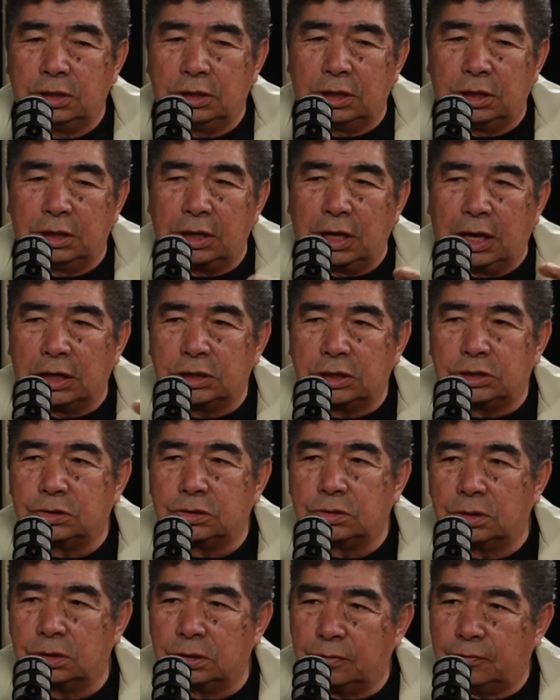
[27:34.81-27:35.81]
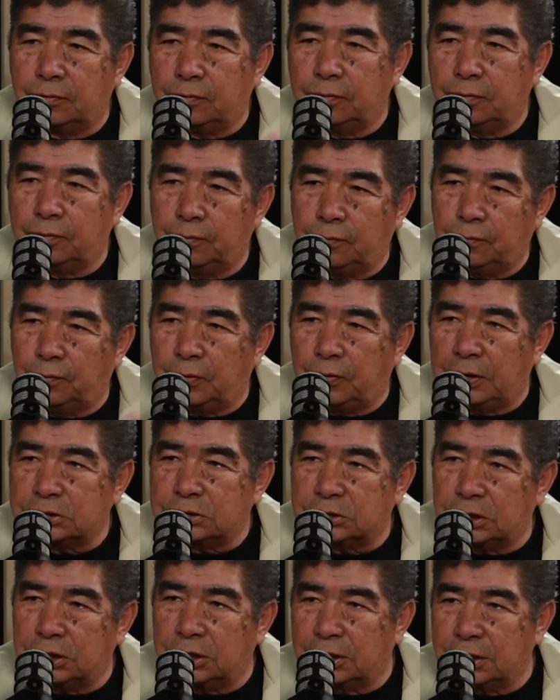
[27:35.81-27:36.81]
the natural
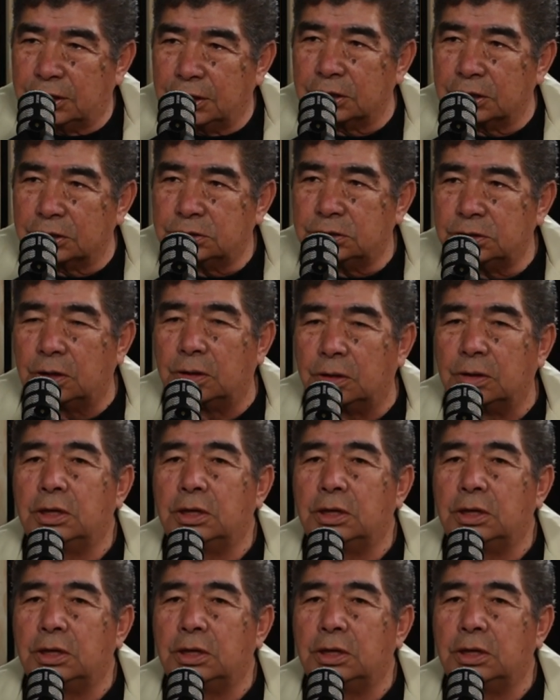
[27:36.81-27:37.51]
fleshly things, you know,